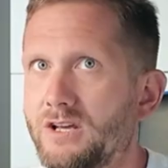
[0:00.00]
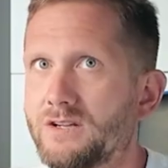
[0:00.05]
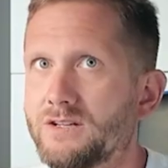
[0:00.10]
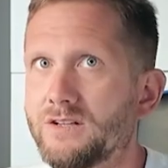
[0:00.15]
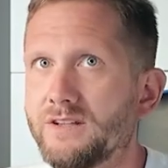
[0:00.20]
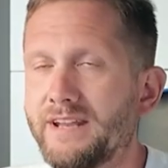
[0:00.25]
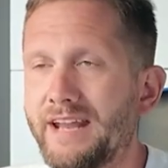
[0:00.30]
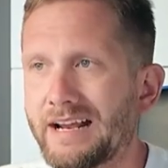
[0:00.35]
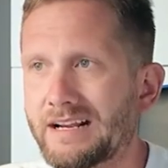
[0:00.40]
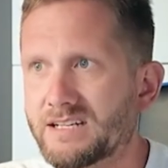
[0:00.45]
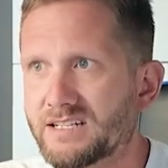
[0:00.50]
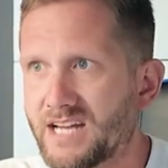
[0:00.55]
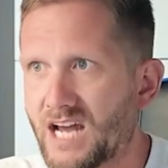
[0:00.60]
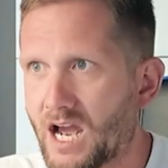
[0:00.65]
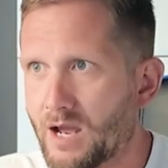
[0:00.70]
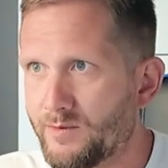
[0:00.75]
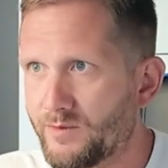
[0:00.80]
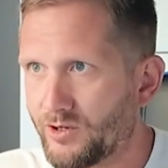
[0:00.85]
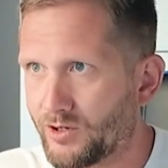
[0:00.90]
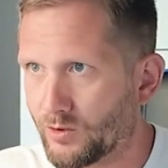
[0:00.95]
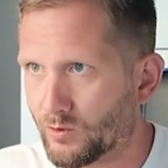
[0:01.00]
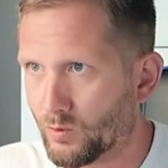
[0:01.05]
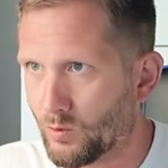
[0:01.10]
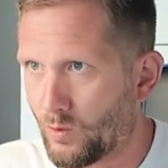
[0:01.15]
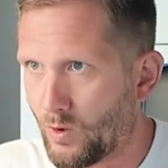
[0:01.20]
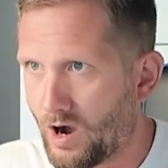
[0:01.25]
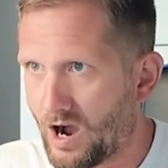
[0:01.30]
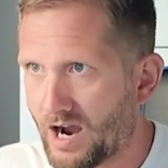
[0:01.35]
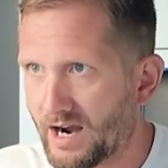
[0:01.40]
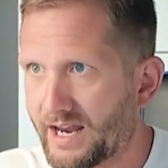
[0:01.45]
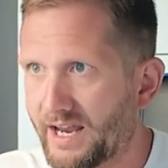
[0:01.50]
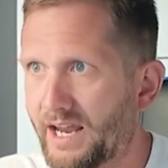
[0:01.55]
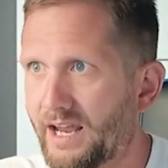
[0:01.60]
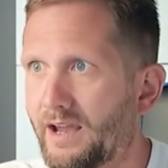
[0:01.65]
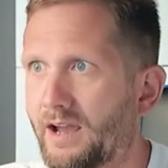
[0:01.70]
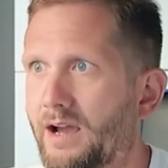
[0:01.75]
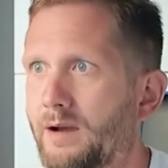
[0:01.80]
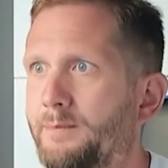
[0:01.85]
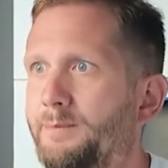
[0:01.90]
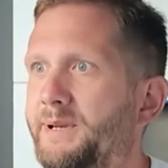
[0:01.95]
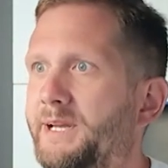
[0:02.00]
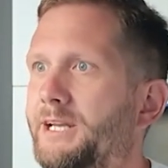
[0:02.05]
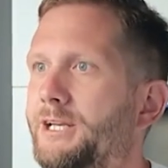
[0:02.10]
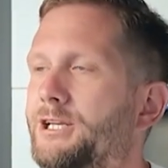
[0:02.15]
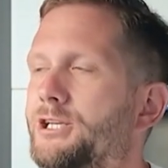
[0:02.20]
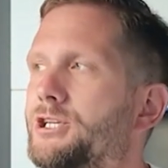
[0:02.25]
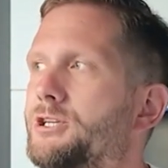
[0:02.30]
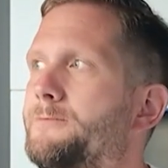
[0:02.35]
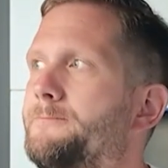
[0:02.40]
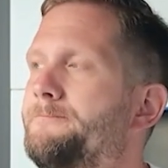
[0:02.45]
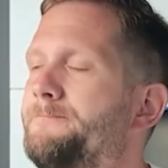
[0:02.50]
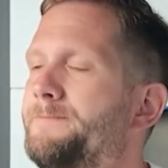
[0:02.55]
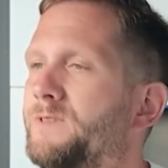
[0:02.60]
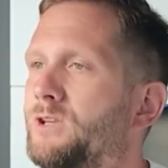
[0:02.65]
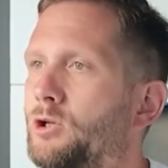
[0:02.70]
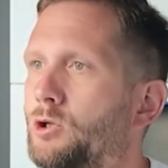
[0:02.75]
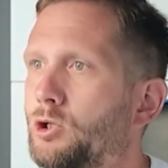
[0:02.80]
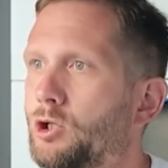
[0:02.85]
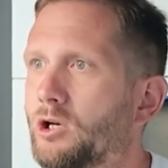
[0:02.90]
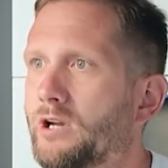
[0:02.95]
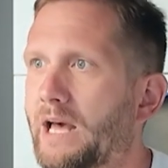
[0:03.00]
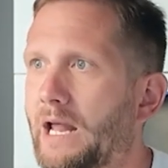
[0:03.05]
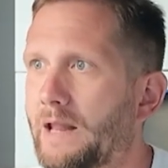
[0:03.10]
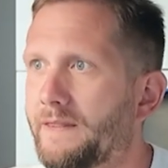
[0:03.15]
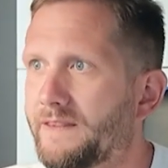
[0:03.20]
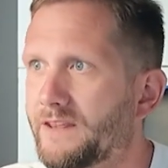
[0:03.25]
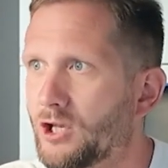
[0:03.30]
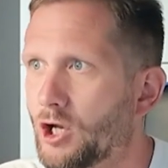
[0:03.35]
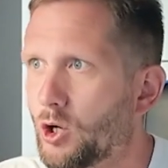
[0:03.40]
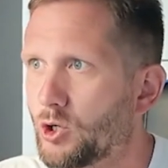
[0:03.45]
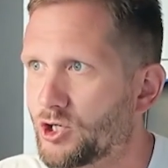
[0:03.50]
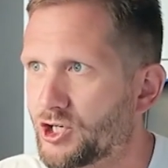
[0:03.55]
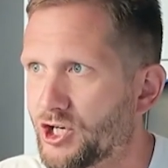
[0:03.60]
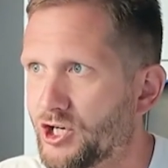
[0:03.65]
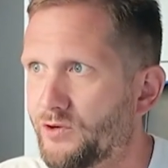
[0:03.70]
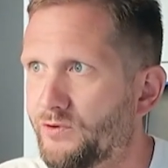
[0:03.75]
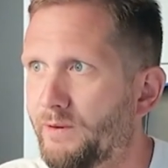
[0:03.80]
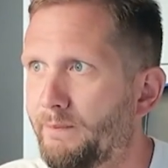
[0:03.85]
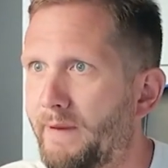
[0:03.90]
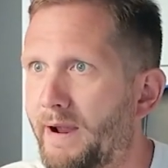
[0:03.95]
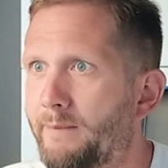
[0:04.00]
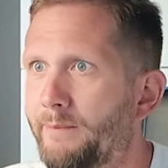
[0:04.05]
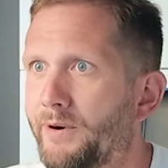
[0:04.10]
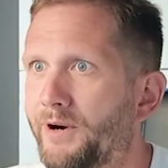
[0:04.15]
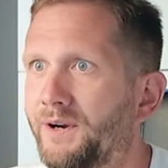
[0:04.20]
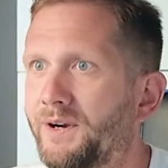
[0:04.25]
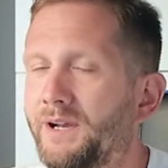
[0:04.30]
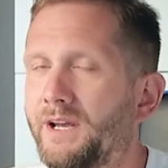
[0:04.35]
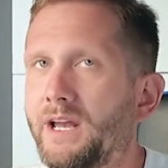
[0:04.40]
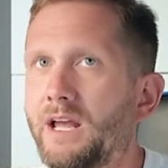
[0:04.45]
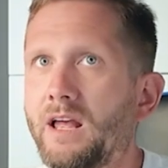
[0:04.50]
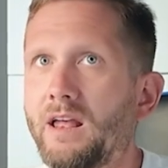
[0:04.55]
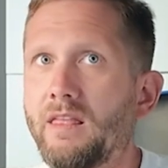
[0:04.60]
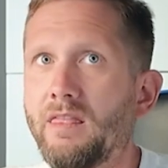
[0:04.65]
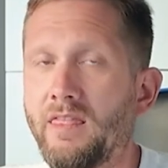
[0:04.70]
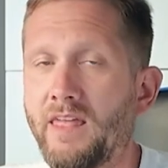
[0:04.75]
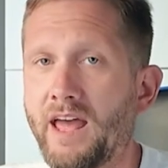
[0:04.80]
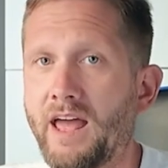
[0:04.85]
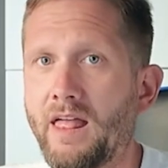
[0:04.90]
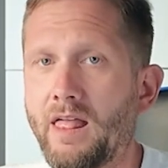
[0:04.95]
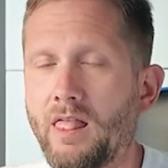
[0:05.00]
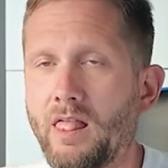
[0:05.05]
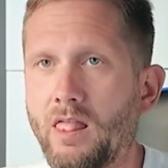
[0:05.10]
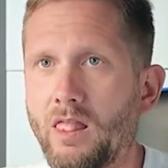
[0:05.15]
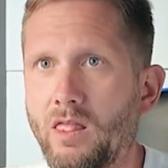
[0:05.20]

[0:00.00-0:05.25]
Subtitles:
So the next time you're walking a beach, you look out at the ocean, remember that